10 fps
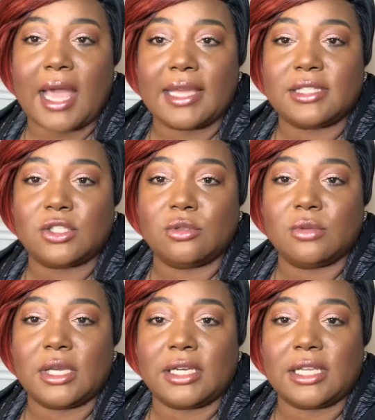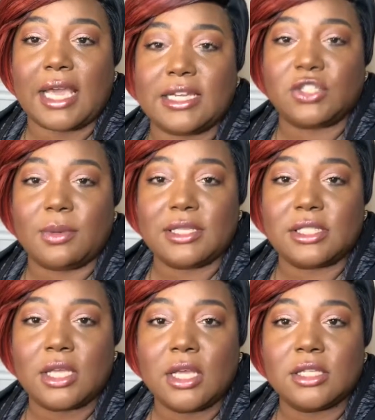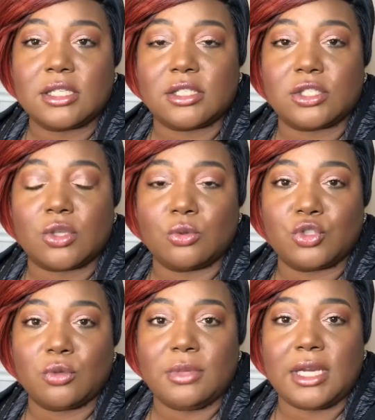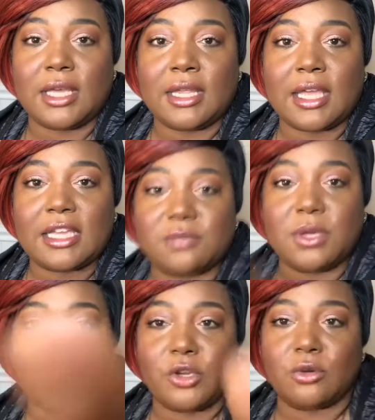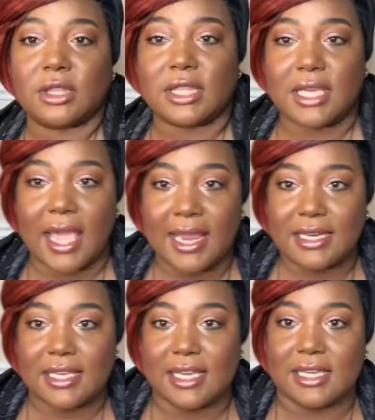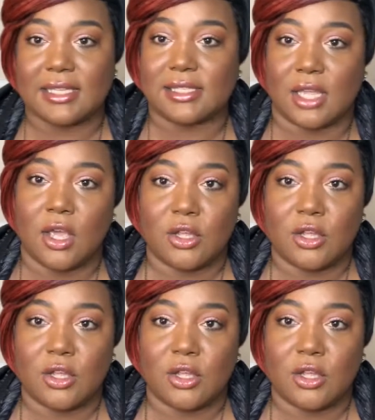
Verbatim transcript: guide to engagement, to social media engagement, where you get the eight keys